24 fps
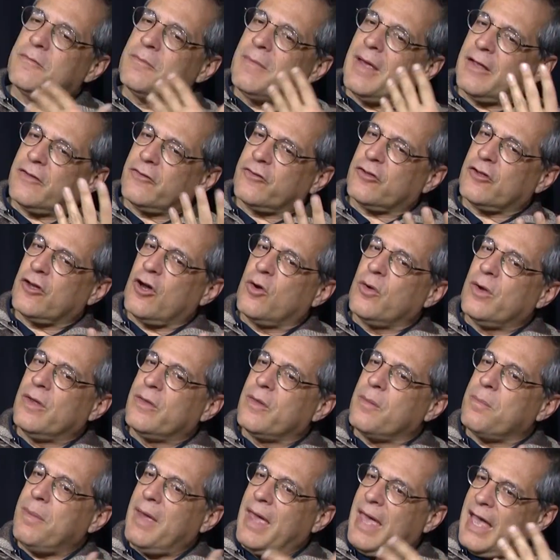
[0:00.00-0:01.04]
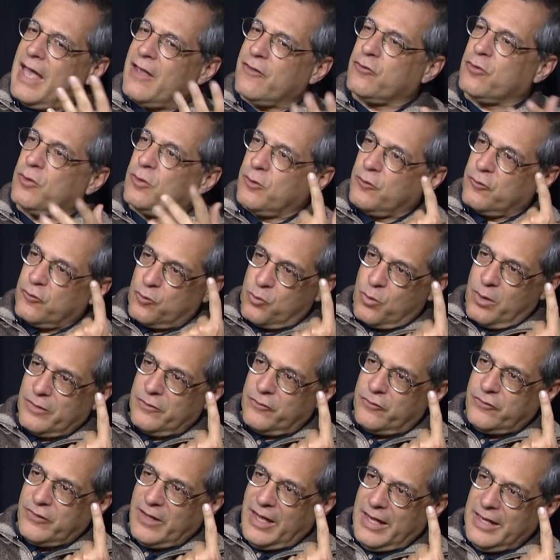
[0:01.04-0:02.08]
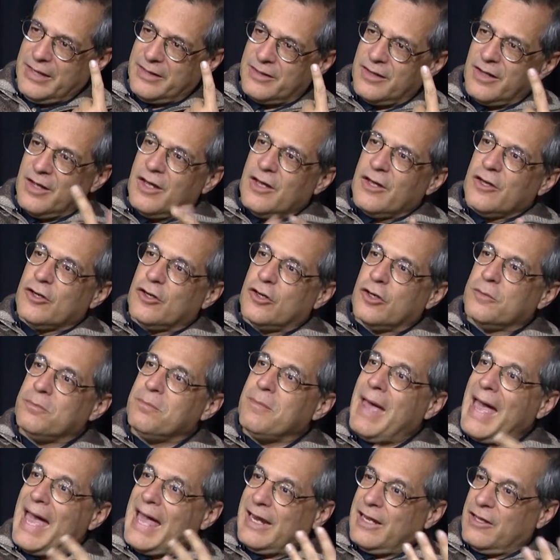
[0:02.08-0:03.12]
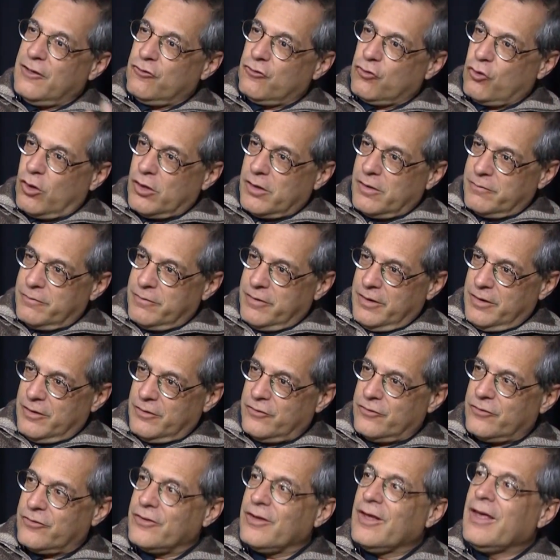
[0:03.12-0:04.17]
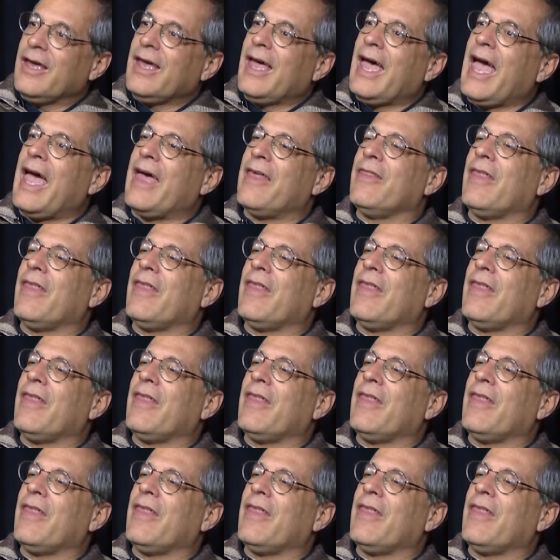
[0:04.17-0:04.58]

Mexico in the past, when it was a one state, could manage all of this, and